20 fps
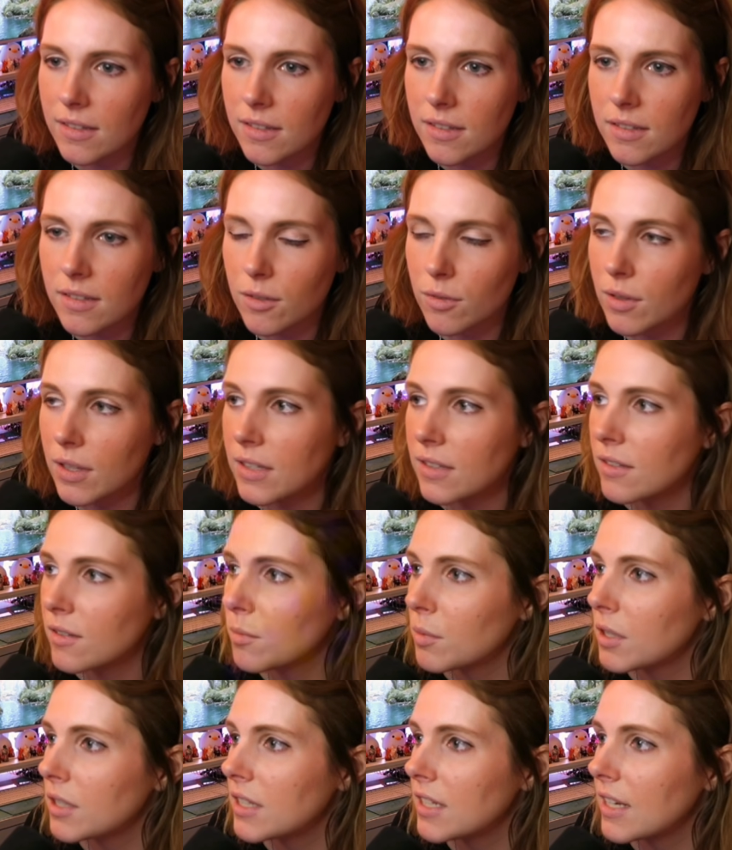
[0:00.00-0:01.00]
So this is
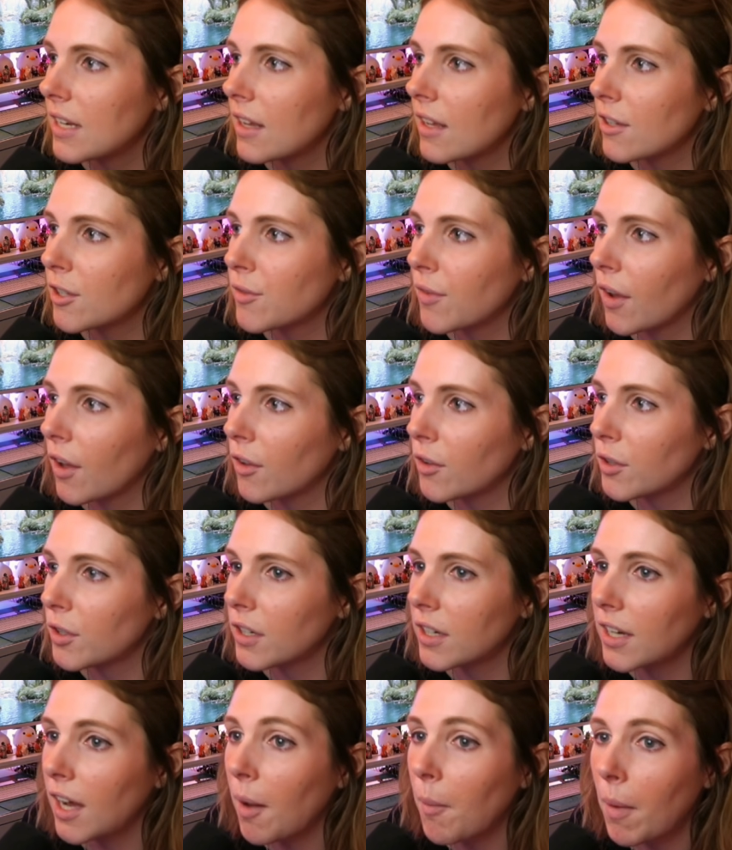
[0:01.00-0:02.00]
where a DDS file, you're
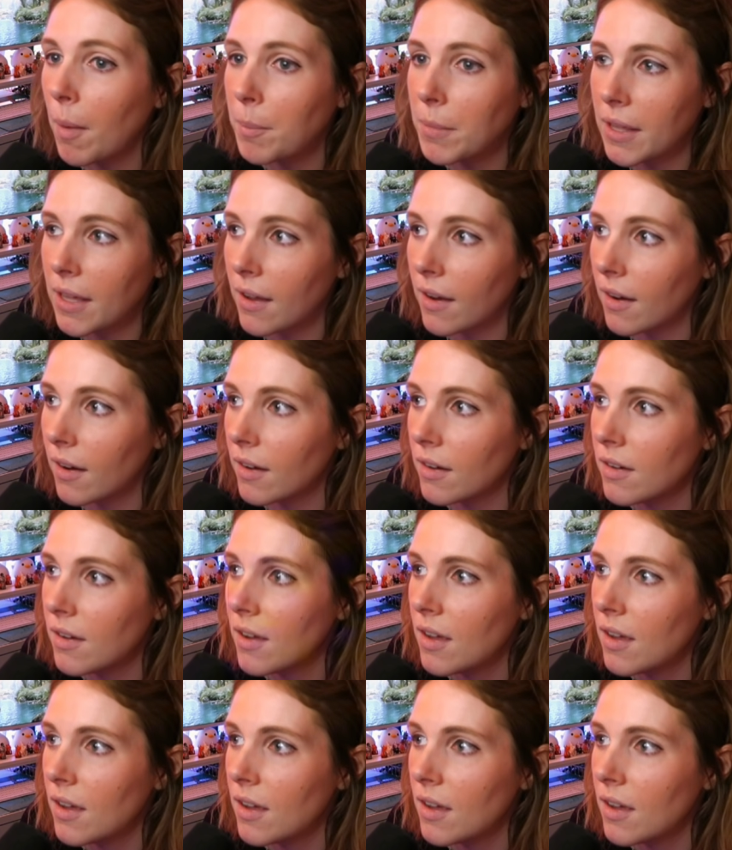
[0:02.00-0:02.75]
gonna come up here